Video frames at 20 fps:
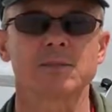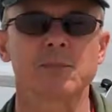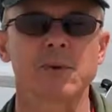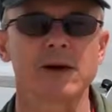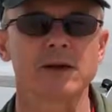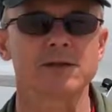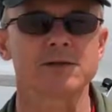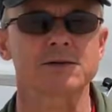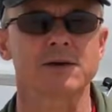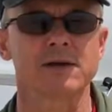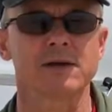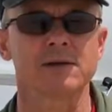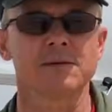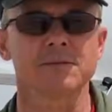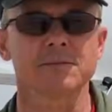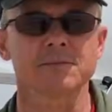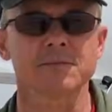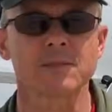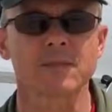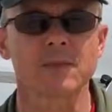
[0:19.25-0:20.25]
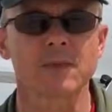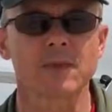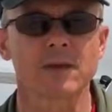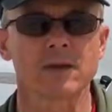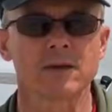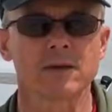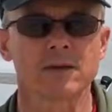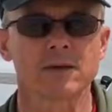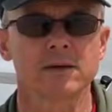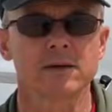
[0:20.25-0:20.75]
pilot training
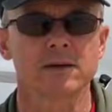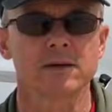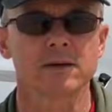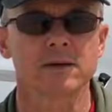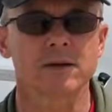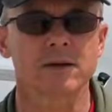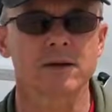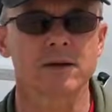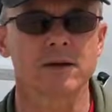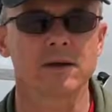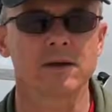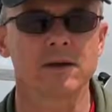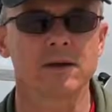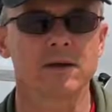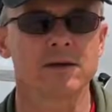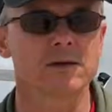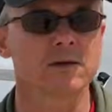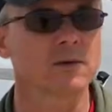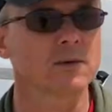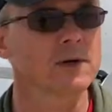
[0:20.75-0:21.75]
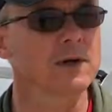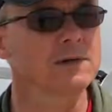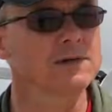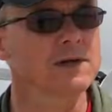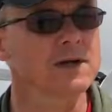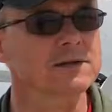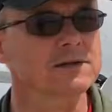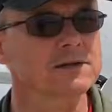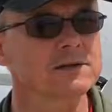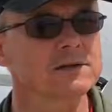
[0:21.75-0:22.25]
and at Del Rio,
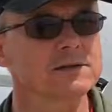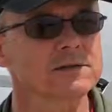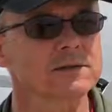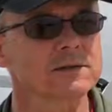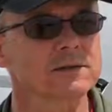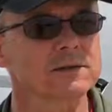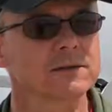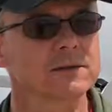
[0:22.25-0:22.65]
Texas.